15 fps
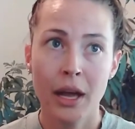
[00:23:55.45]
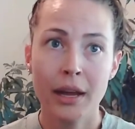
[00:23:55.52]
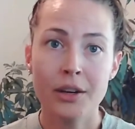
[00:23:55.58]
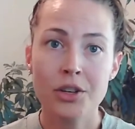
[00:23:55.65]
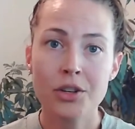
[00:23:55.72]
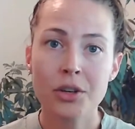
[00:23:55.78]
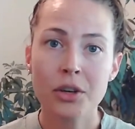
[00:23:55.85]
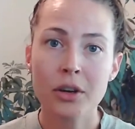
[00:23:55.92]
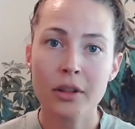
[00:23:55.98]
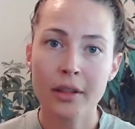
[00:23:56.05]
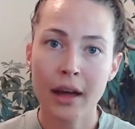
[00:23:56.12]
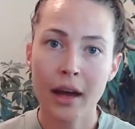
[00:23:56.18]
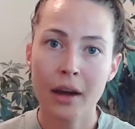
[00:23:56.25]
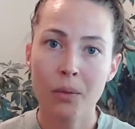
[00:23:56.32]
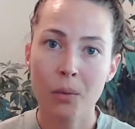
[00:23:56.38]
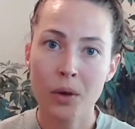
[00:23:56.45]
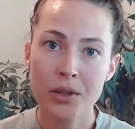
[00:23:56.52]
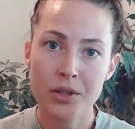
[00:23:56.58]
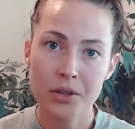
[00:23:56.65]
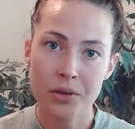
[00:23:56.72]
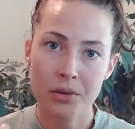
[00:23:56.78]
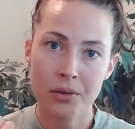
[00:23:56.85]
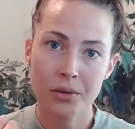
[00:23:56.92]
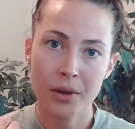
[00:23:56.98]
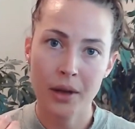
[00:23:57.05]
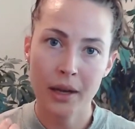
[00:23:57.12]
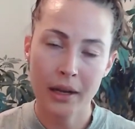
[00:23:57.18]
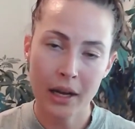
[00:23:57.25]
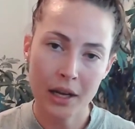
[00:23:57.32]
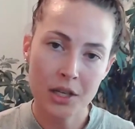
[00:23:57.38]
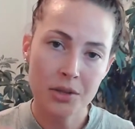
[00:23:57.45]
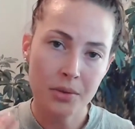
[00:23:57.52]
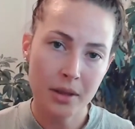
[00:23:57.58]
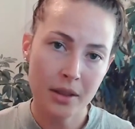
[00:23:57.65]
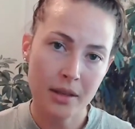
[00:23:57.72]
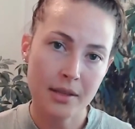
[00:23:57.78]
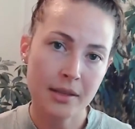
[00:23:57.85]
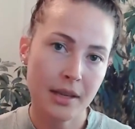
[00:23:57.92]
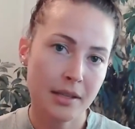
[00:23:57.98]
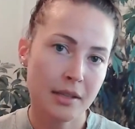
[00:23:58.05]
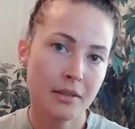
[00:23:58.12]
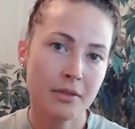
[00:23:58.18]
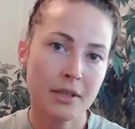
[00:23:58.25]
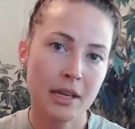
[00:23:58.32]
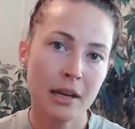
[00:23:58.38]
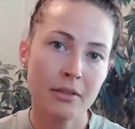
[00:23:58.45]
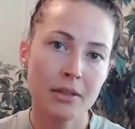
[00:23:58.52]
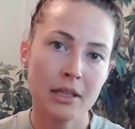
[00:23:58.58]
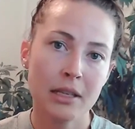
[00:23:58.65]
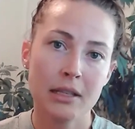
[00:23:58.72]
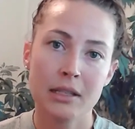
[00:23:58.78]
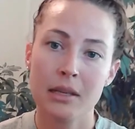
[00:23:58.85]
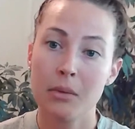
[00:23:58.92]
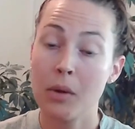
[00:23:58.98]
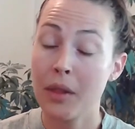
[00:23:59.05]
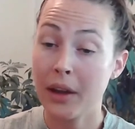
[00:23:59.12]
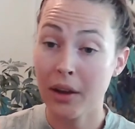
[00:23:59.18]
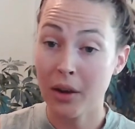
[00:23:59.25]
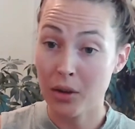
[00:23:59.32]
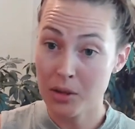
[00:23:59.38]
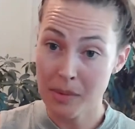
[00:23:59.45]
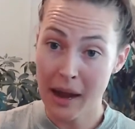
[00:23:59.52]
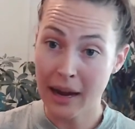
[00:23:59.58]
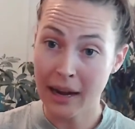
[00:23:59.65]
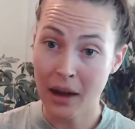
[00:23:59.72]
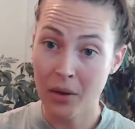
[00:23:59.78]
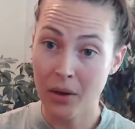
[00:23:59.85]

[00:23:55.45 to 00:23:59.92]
ensure that once you engage with this sense of safety and someone then goes back